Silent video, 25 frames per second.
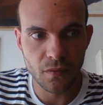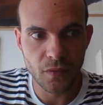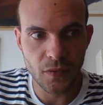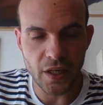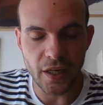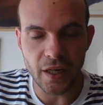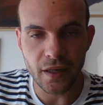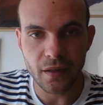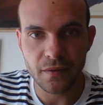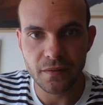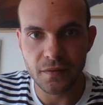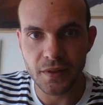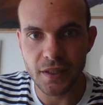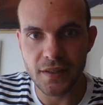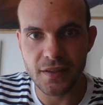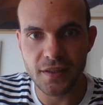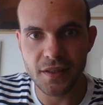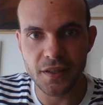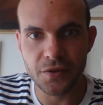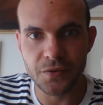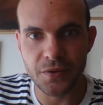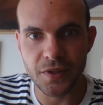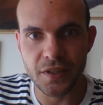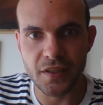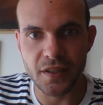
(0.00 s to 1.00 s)
yeah, it's
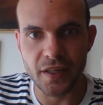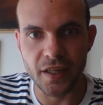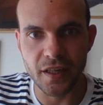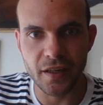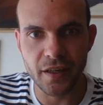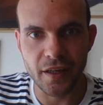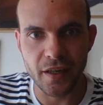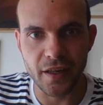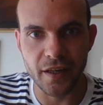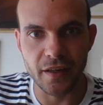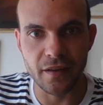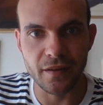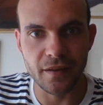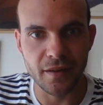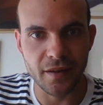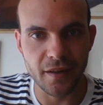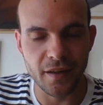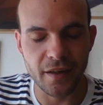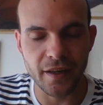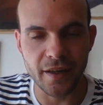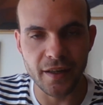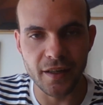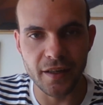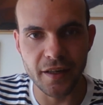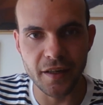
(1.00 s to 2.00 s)
interesting, and
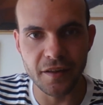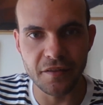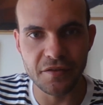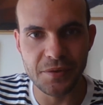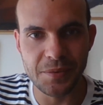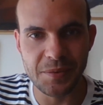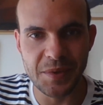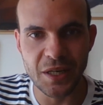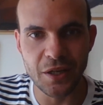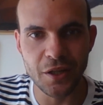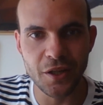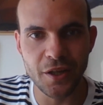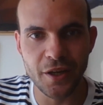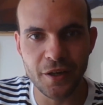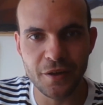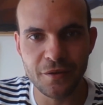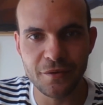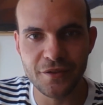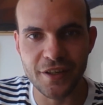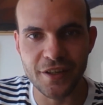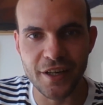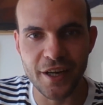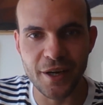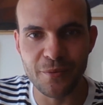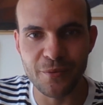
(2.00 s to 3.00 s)
it gives me a lot
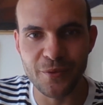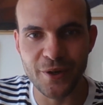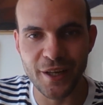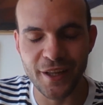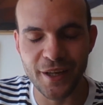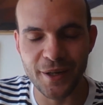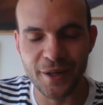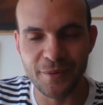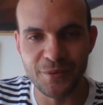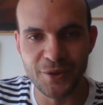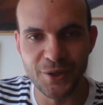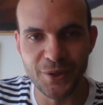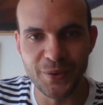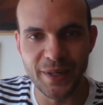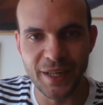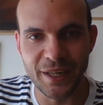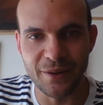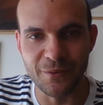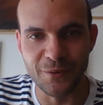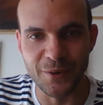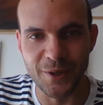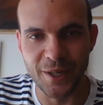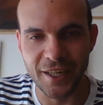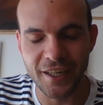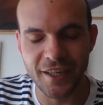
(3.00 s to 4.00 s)
of time while I'm
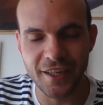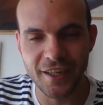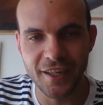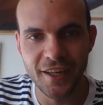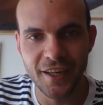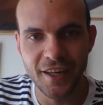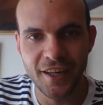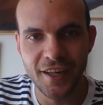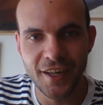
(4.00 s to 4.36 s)
doing work